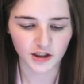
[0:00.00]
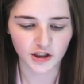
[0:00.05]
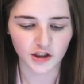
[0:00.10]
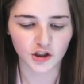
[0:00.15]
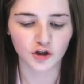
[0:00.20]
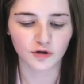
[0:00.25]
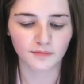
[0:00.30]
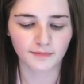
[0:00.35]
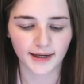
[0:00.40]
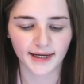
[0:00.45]

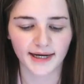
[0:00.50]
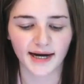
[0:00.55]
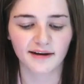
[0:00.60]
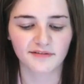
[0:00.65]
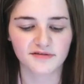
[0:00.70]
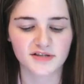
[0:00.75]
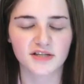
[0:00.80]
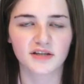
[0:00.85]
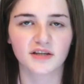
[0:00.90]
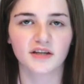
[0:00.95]
you may
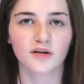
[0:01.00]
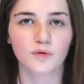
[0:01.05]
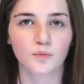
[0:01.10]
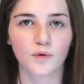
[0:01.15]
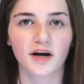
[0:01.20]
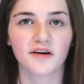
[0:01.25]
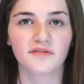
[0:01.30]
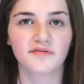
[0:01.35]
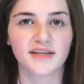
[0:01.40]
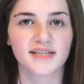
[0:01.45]
have to
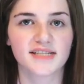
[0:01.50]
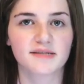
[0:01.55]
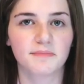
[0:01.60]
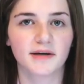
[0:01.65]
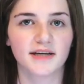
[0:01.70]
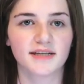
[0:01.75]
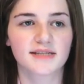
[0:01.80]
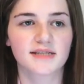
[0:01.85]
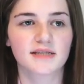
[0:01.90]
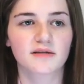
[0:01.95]
wear a face
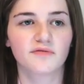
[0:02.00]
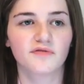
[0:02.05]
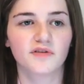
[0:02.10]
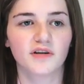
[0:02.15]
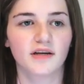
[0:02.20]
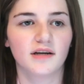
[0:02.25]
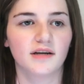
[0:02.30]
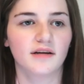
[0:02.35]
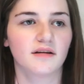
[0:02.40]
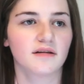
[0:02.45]
mask
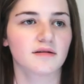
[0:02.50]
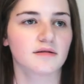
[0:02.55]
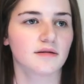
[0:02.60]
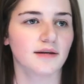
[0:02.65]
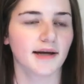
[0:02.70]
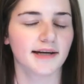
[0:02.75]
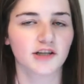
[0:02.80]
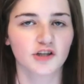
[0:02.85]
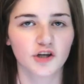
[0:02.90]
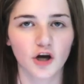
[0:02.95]
for
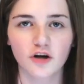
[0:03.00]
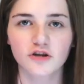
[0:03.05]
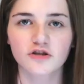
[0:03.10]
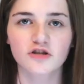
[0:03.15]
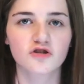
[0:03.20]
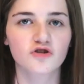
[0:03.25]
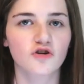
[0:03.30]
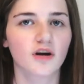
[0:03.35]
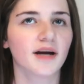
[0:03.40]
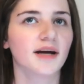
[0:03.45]
like
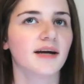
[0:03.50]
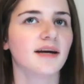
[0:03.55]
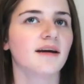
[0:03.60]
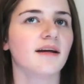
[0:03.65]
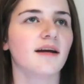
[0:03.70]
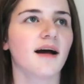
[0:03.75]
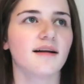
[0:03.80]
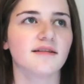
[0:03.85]
Ghost Train,